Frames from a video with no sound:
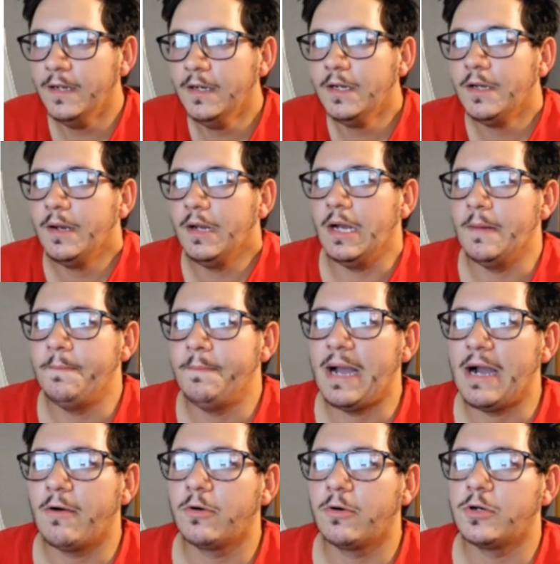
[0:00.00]
Uh,
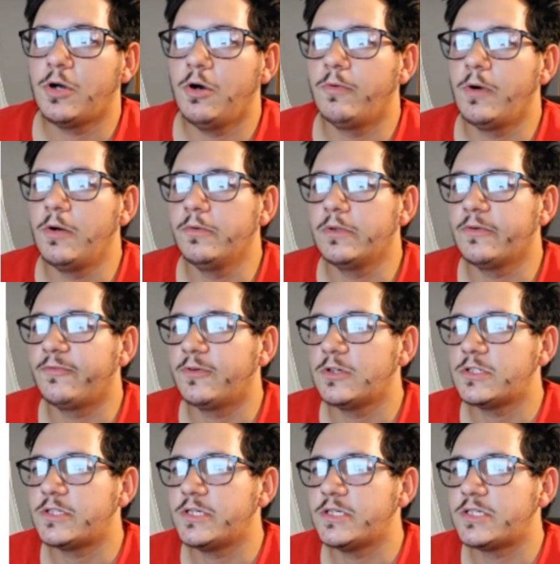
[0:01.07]
Bauer co-wrote the
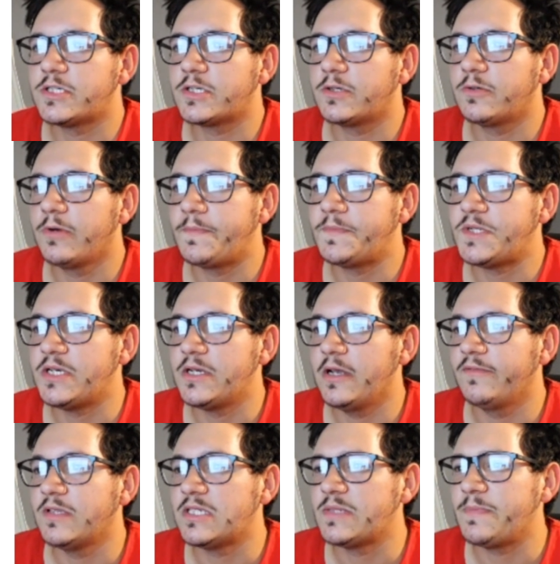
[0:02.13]
first description
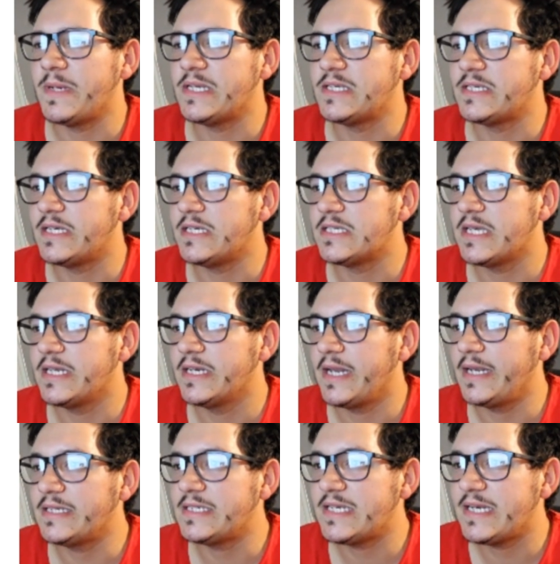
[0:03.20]
of the species in
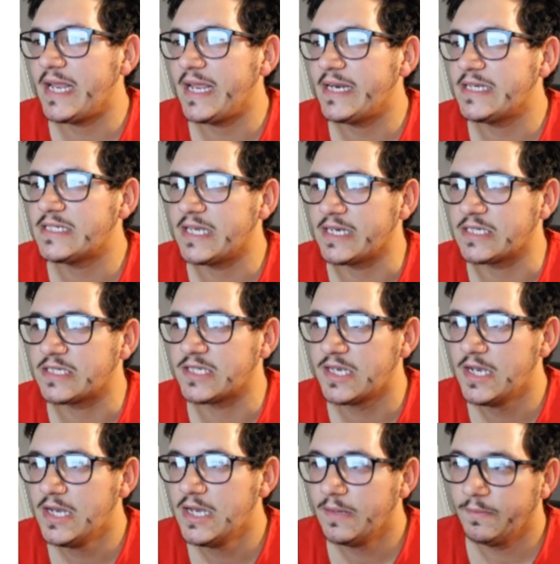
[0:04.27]
1986,
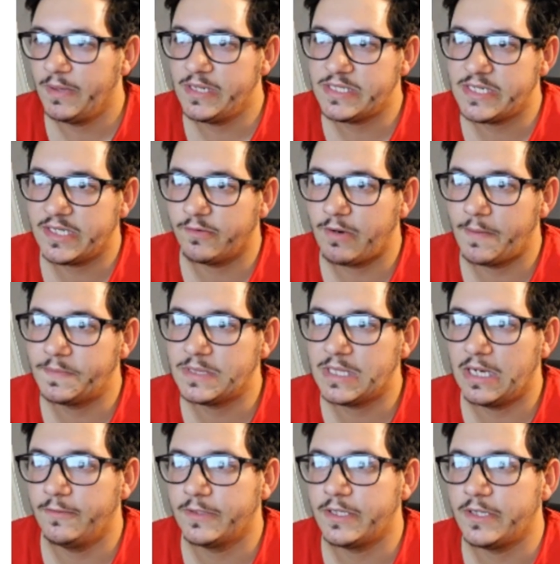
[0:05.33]
placing the
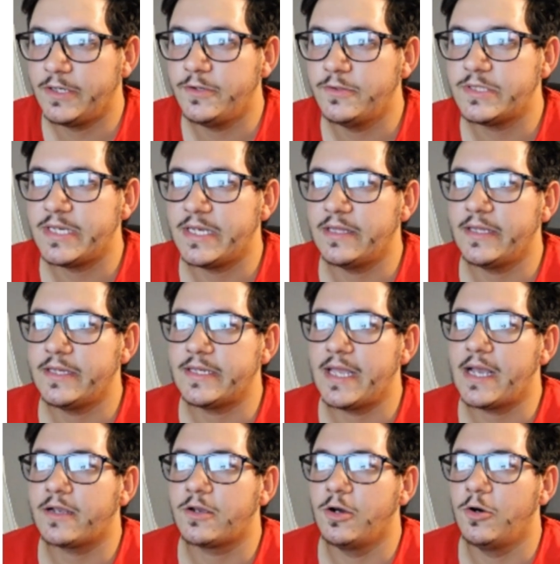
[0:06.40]
reptile with a New Zealand
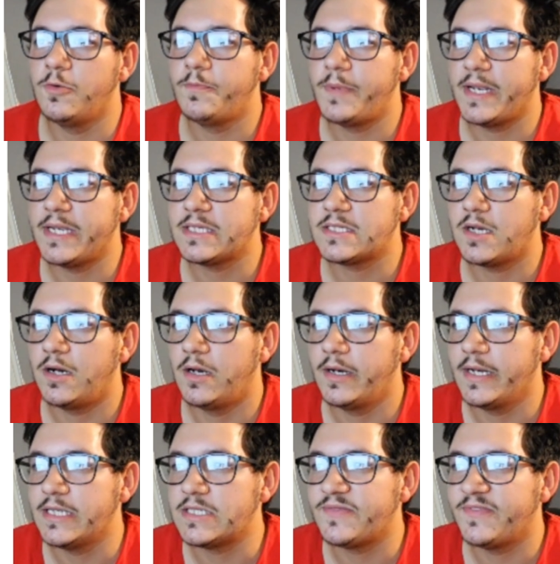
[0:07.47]
gecko based on
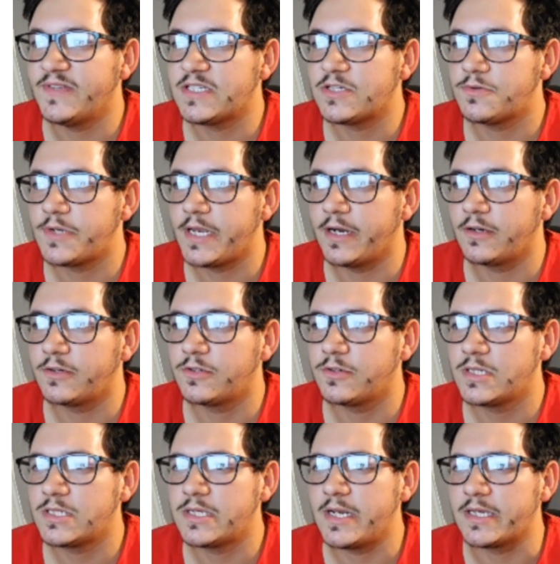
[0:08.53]
its physical
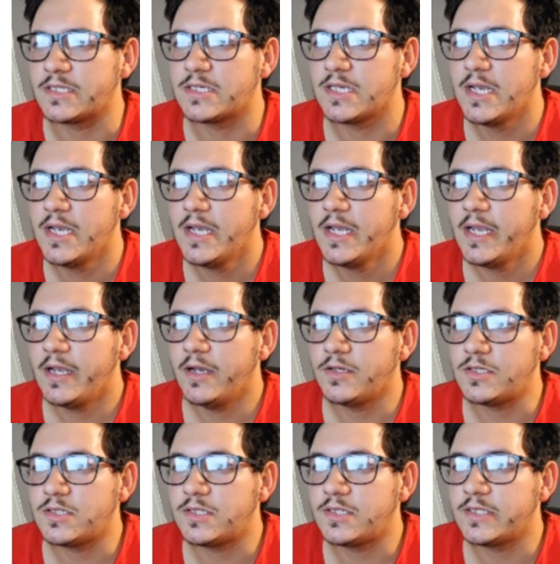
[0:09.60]
characteristics. He
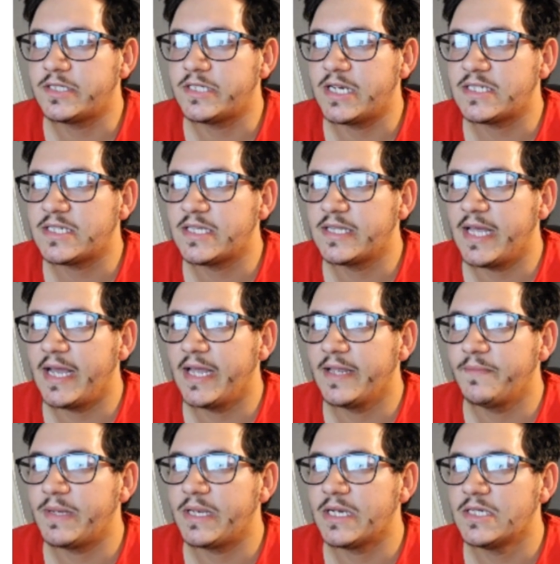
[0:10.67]
also suggested that
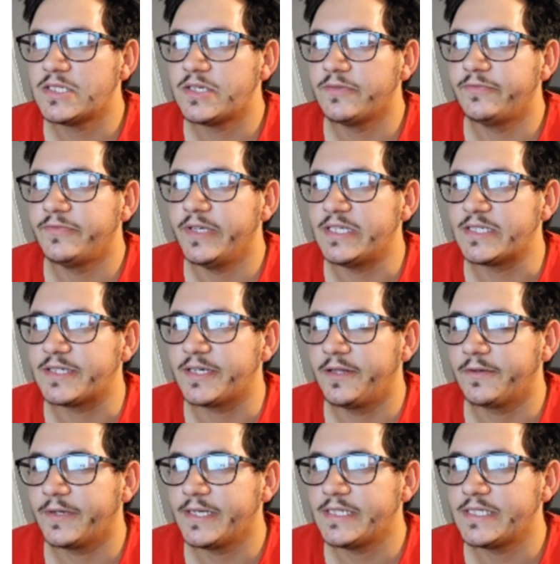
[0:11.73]
because of its
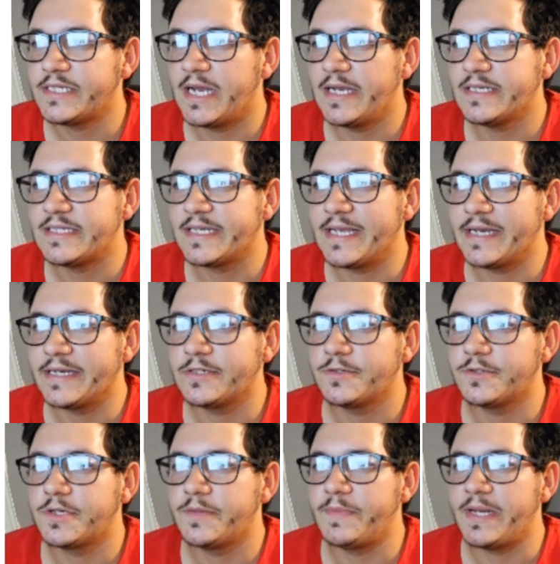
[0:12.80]
coloring and size, the gecko
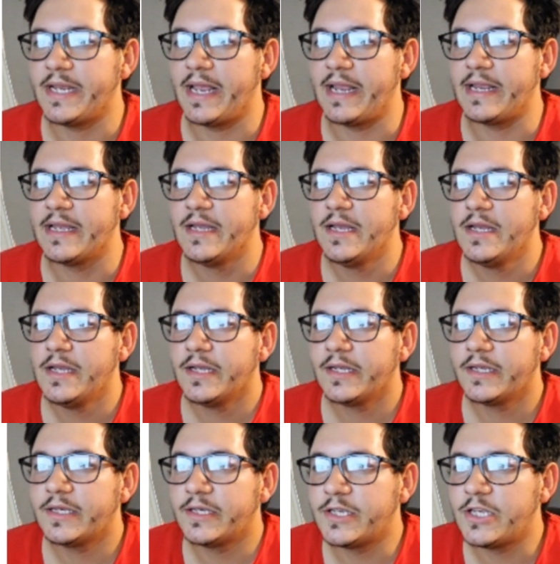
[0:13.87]
could be a
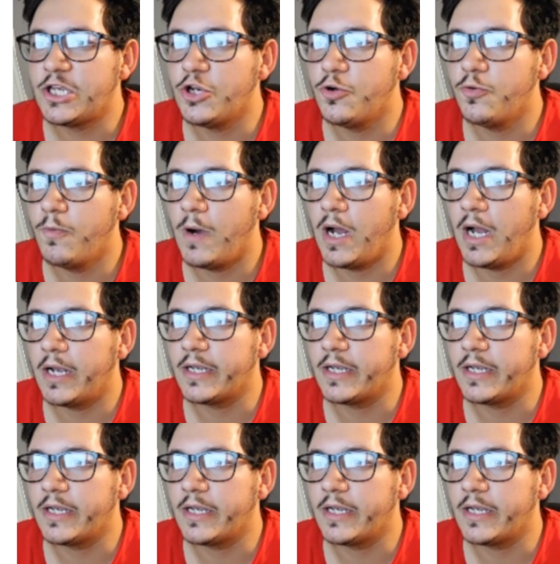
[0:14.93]
Kiwa